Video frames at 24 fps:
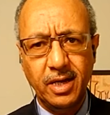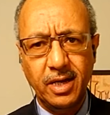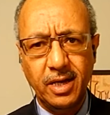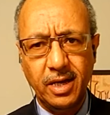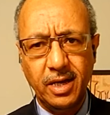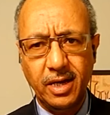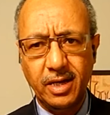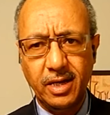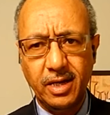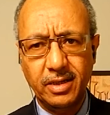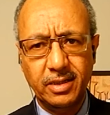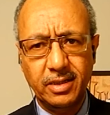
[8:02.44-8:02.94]

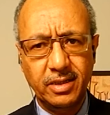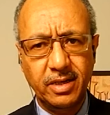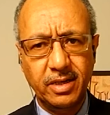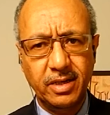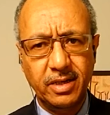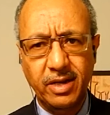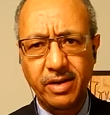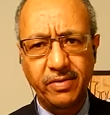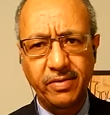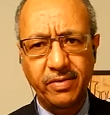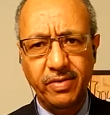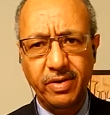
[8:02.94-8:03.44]
has
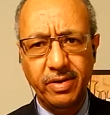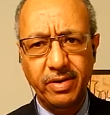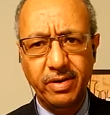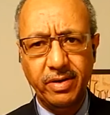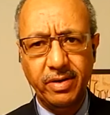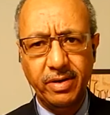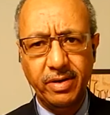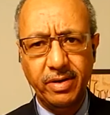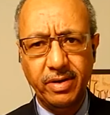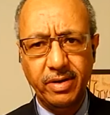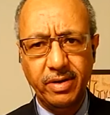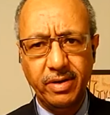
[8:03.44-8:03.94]

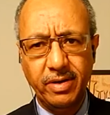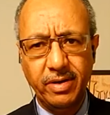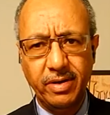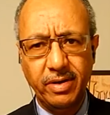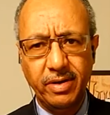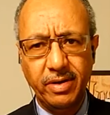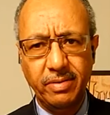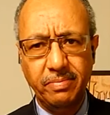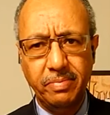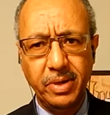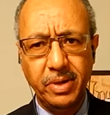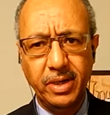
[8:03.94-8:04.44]

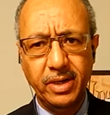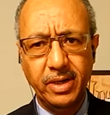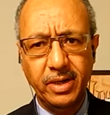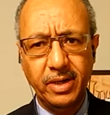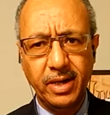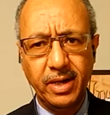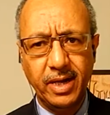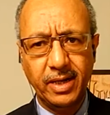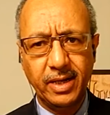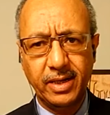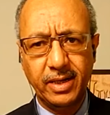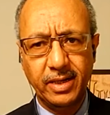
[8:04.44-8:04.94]
never been
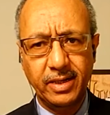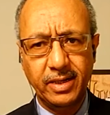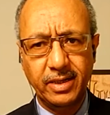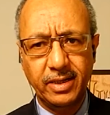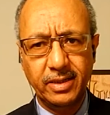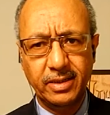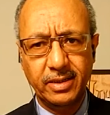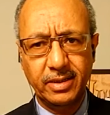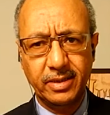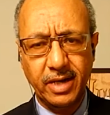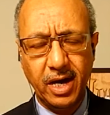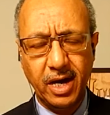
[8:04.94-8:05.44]
like it
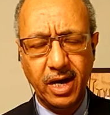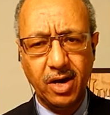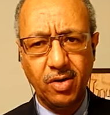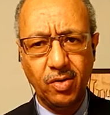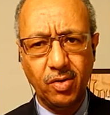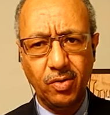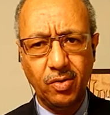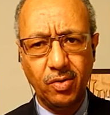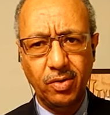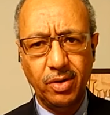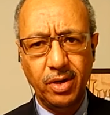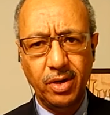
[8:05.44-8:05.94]
is
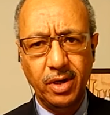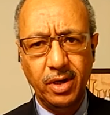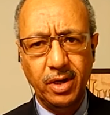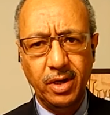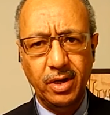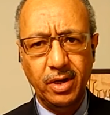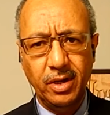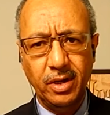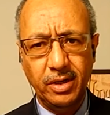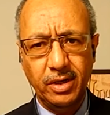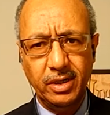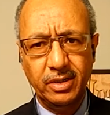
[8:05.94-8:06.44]
now.
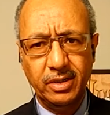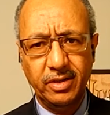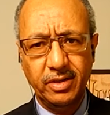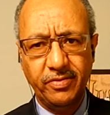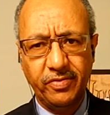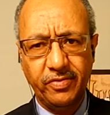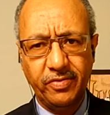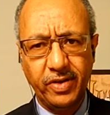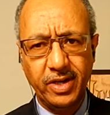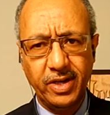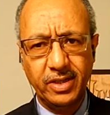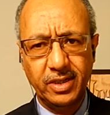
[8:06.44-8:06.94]
It is a
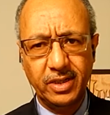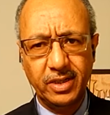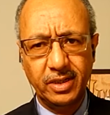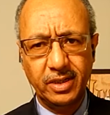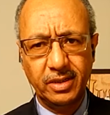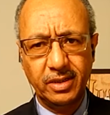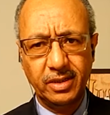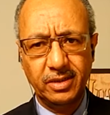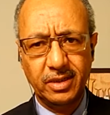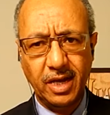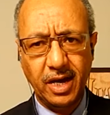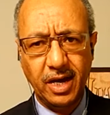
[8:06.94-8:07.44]

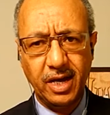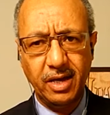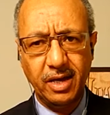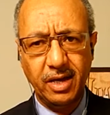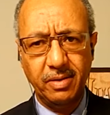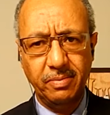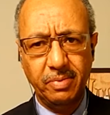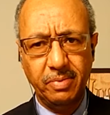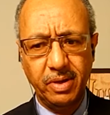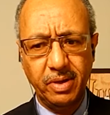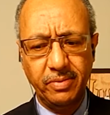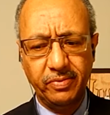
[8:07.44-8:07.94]
frightening
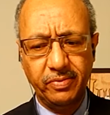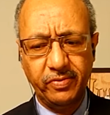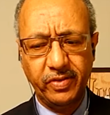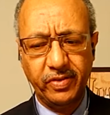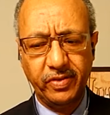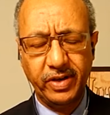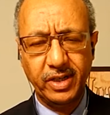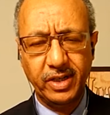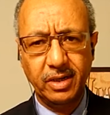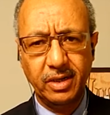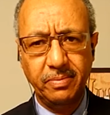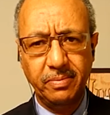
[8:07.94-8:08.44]
time, a
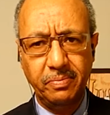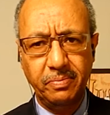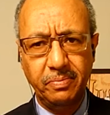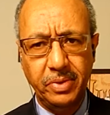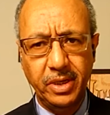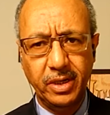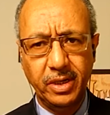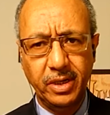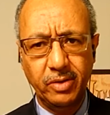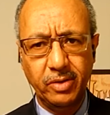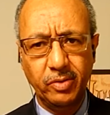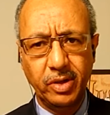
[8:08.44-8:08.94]
frightening
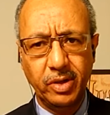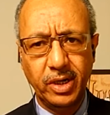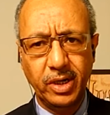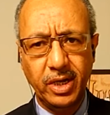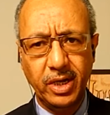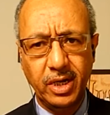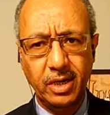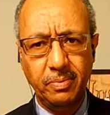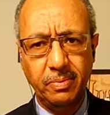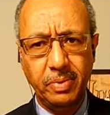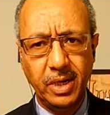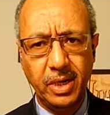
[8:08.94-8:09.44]
period where
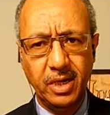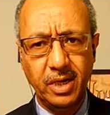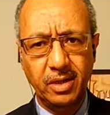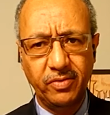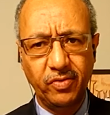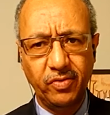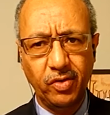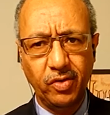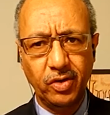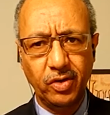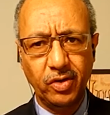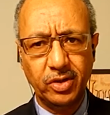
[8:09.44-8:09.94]
independent
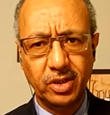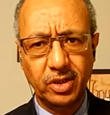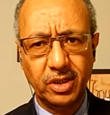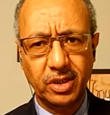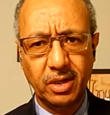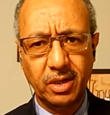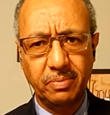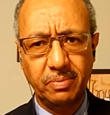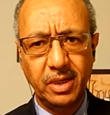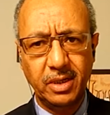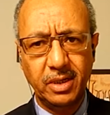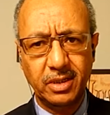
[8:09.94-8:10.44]
voices
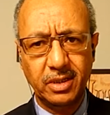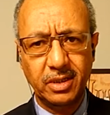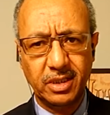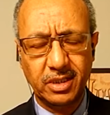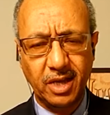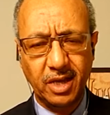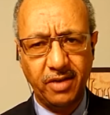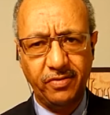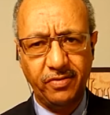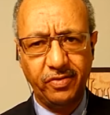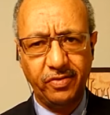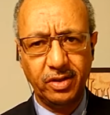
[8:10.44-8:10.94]
are being
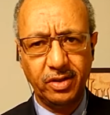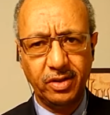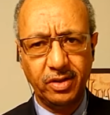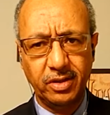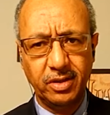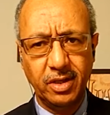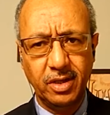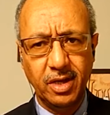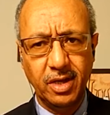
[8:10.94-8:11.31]
stifled,